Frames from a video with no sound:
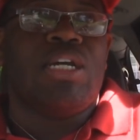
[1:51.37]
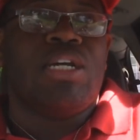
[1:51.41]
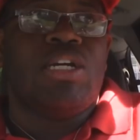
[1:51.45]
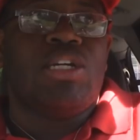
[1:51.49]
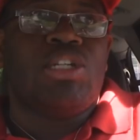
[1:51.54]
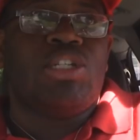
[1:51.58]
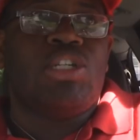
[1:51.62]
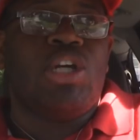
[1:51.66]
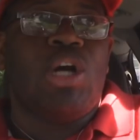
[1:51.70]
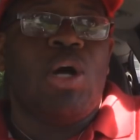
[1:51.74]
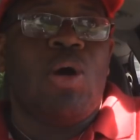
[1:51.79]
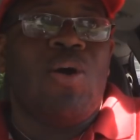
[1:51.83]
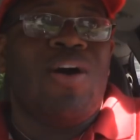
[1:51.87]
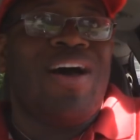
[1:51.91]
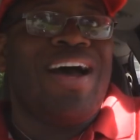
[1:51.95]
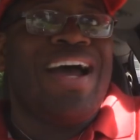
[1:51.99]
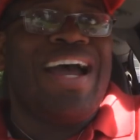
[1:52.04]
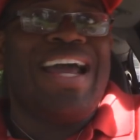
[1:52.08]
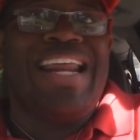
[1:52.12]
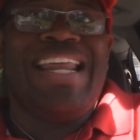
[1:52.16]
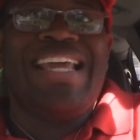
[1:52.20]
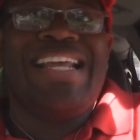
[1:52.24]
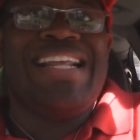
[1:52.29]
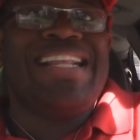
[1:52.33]
So
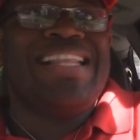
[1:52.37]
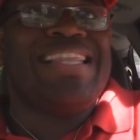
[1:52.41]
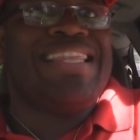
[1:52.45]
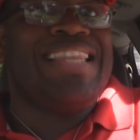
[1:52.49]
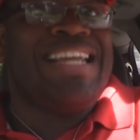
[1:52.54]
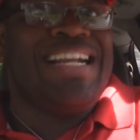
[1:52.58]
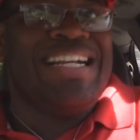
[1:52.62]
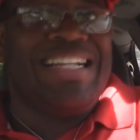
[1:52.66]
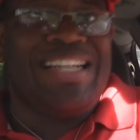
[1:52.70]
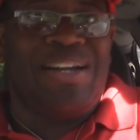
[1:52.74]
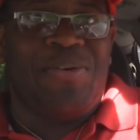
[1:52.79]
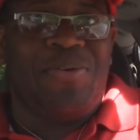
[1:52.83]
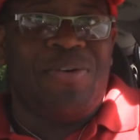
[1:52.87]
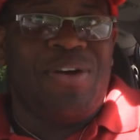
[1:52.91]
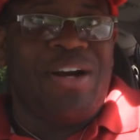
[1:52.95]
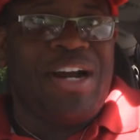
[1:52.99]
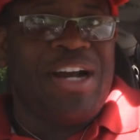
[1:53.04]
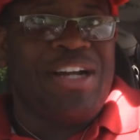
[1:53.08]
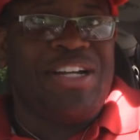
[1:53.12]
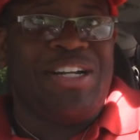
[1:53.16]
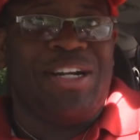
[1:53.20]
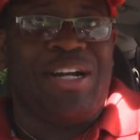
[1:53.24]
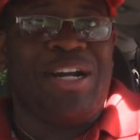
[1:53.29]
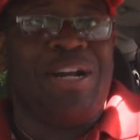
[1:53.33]
I didn't think they were
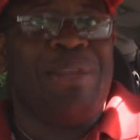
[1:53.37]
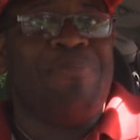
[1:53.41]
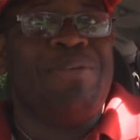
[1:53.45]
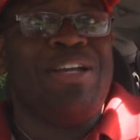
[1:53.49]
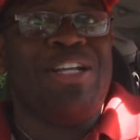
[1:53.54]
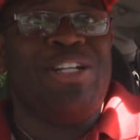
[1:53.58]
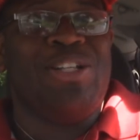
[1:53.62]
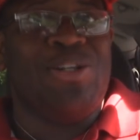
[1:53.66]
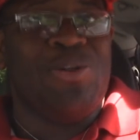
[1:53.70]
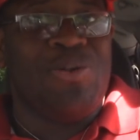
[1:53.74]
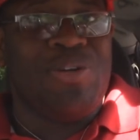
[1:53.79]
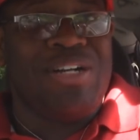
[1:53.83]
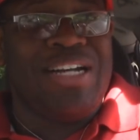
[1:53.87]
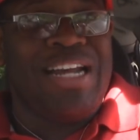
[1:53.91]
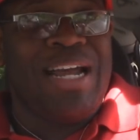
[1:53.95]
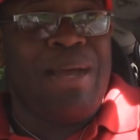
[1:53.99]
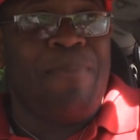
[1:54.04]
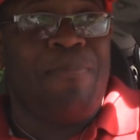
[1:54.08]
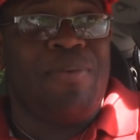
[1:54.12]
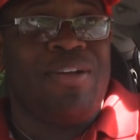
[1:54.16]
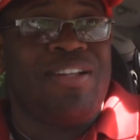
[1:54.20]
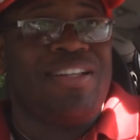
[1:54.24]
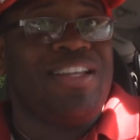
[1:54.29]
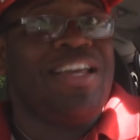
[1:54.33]
actually going to be doing
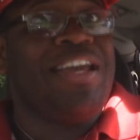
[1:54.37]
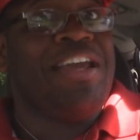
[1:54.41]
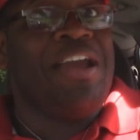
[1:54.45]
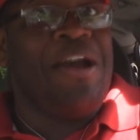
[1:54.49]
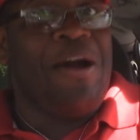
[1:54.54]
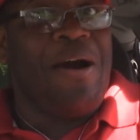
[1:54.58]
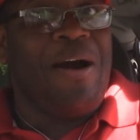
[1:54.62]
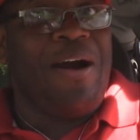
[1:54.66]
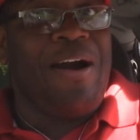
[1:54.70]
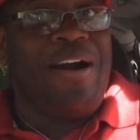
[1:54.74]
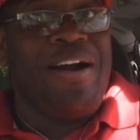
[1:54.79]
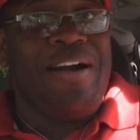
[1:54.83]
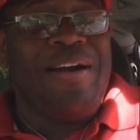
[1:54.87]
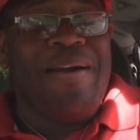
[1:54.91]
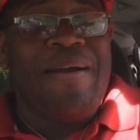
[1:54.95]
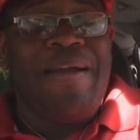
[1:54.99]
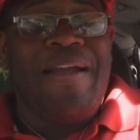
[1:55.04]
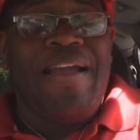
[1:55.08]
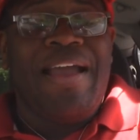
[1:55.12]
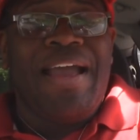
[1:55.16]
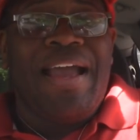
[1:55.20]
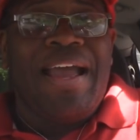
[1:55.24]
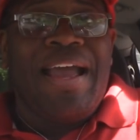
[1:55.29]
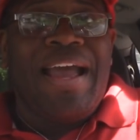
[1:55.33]
that, but they are.
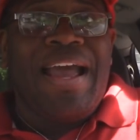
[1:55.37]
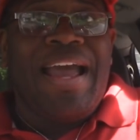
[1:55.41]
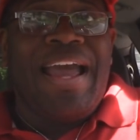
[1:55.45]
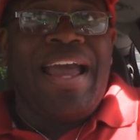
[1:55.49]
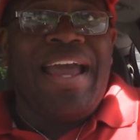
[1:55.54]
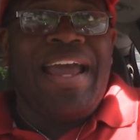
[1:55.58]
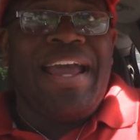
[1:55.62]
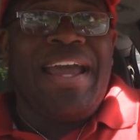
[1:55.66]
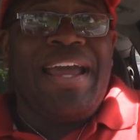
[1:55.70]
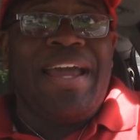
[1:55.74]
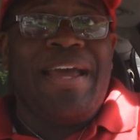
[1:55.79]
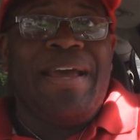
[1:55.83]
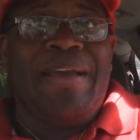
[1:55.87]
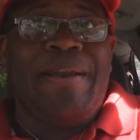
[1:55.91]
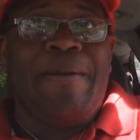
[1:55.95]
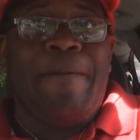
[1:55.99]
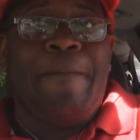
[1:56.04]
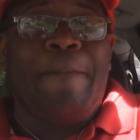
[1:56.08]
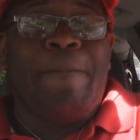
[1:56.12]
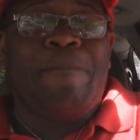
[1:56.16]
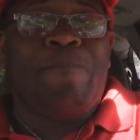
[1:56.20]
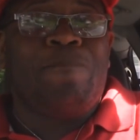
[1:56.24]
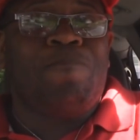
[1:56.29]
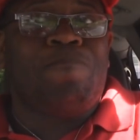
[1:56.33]

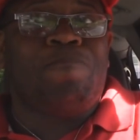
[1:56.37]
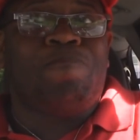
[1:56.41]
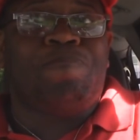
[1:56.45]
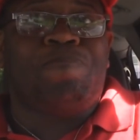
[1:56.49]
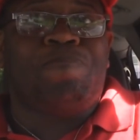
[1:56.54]
And